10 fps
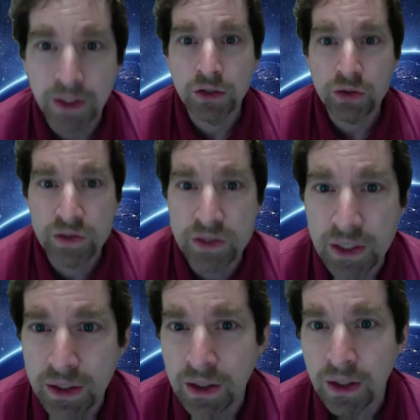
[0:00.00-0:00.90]

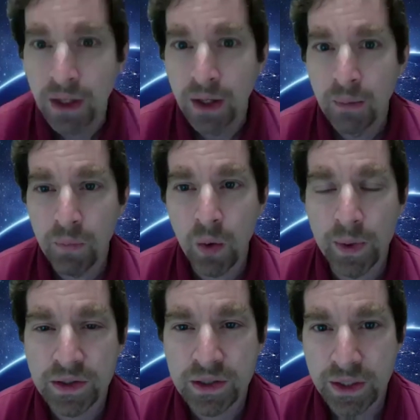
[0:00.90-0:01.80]
interesting
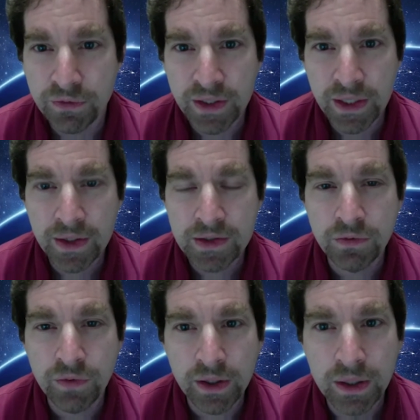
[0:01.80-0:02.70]
moment to live in, and it's a
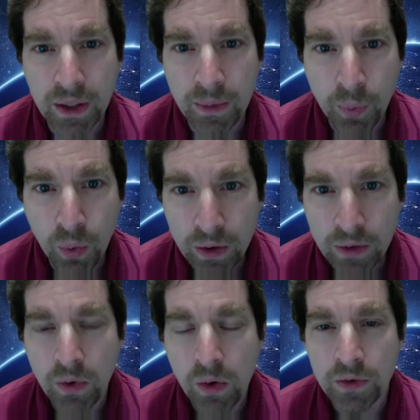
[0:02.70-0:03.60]
very
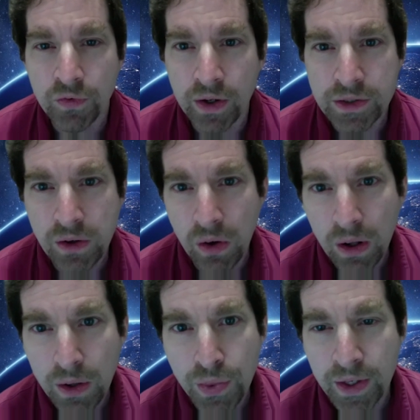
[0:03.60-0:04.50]
important moment for us to
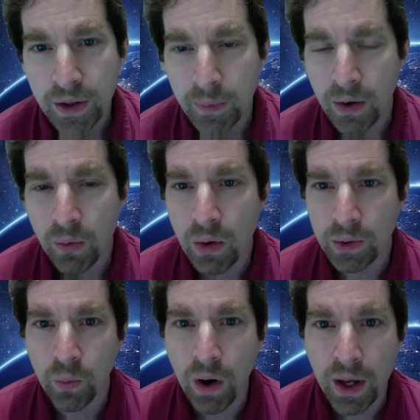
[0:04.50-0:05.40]
all think about what
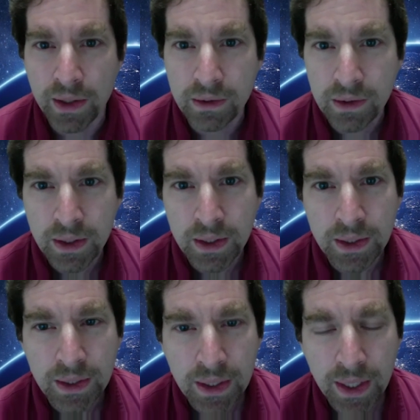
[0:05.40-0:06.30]
we want,
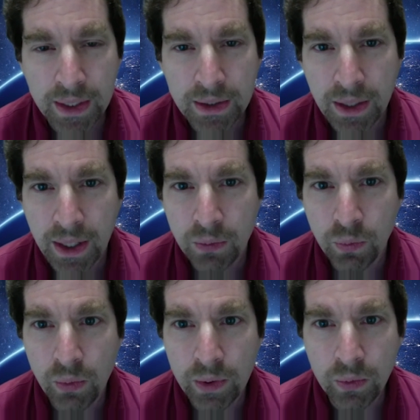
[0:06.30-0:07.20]
and and
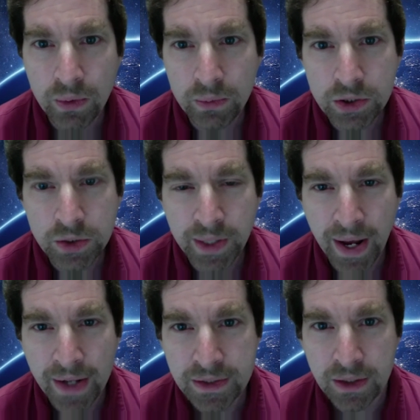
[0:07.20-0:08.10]
what we we should be
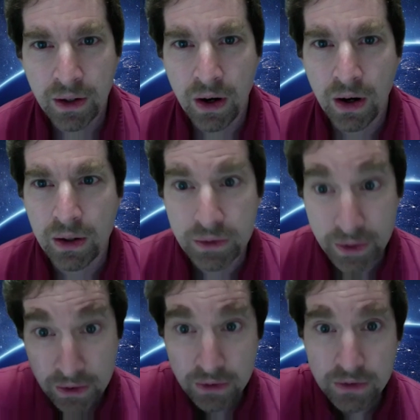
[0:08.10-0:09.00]
asking our
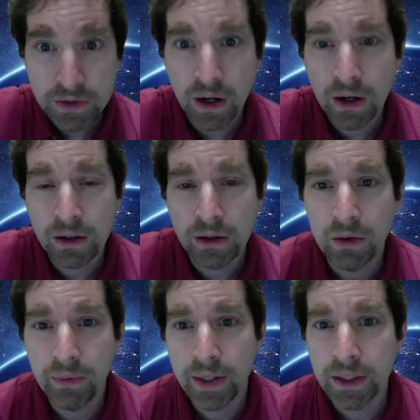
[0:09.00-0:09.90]
leaders, our our
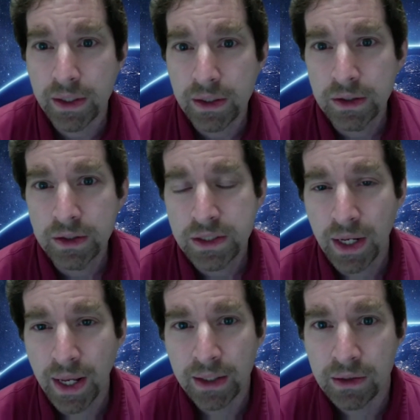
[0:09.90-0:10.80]
regulators,
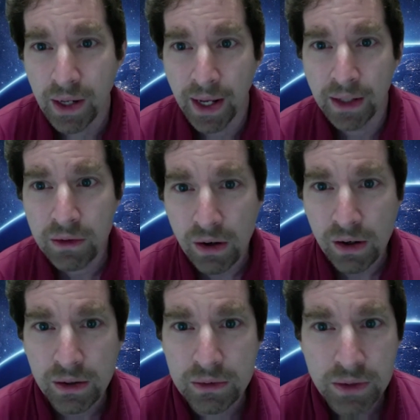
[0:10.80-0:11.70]
and and
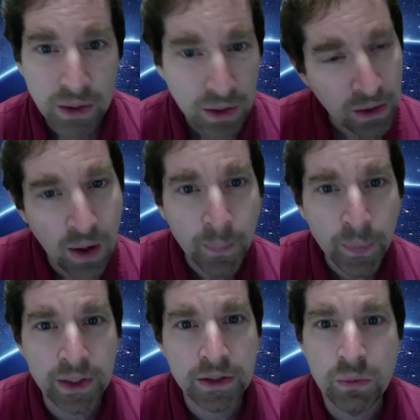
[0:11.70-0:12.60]
our
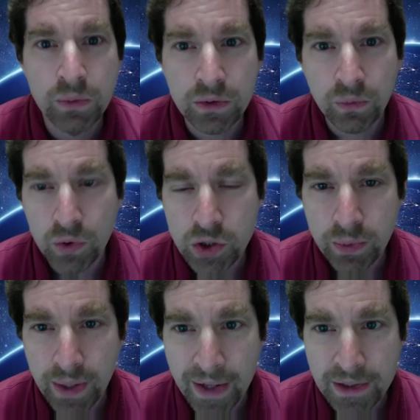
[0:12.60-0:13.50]
companies, what, what should
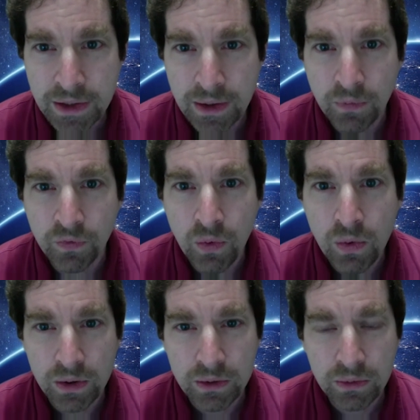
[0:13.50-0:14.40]
we asking them
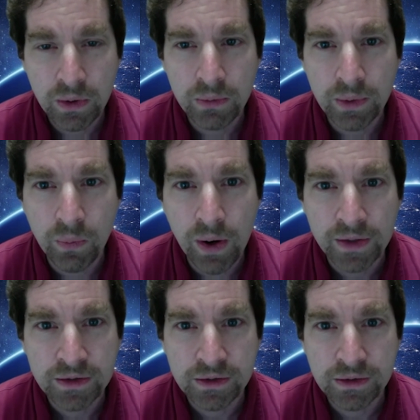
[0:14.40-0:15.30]
for? What do we
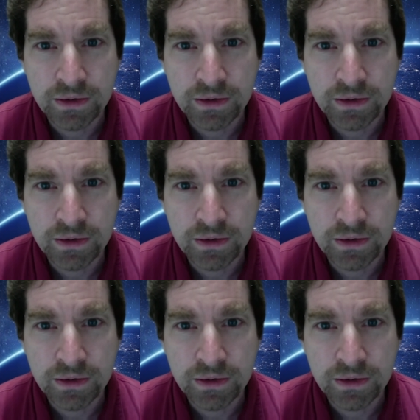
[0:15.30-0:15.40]
want?